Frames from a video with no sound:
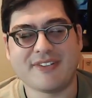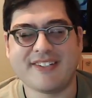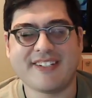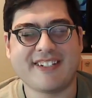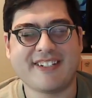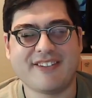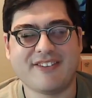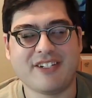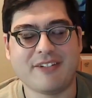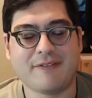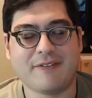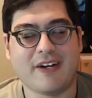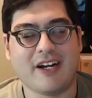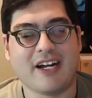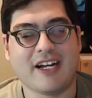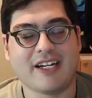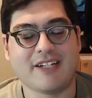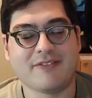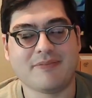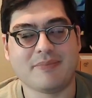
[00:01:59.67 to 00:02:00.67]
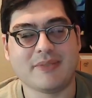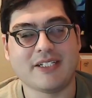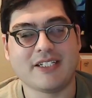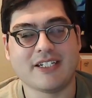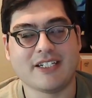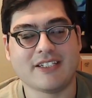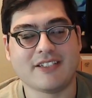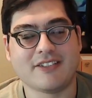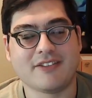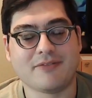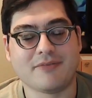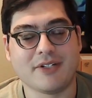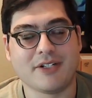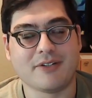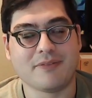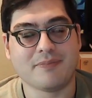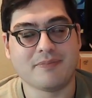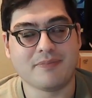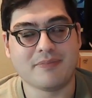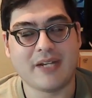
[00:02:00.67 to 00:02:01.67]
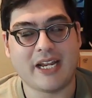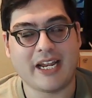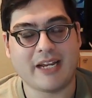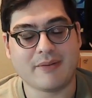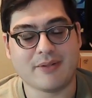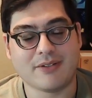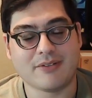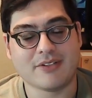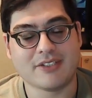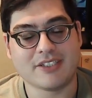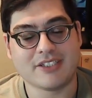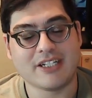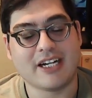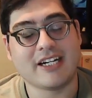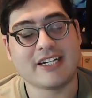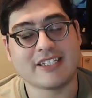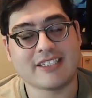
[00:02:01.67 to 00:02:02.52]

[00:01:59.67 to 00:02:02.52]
like 35 because, well, ammo is not